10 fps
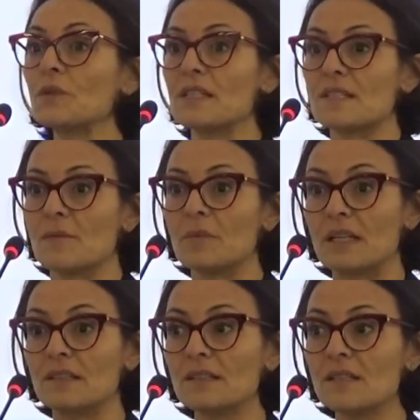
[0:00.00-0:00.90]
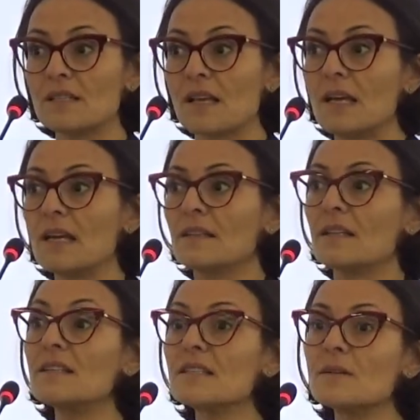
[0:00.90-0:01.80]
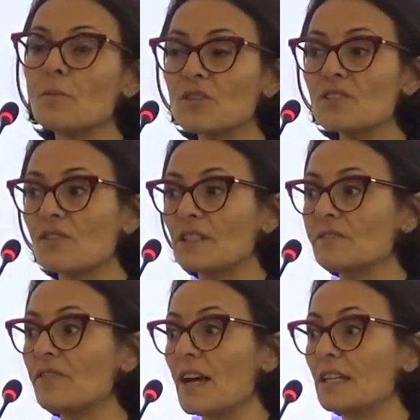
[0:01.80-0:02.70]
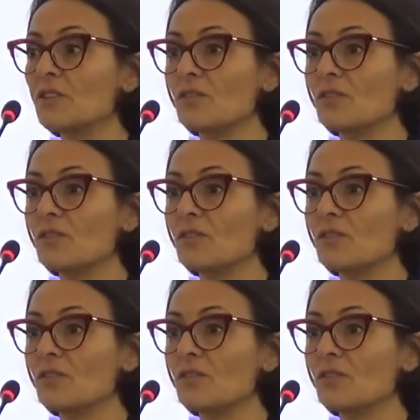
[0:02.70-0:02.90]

with Disabilities, that is the most ratified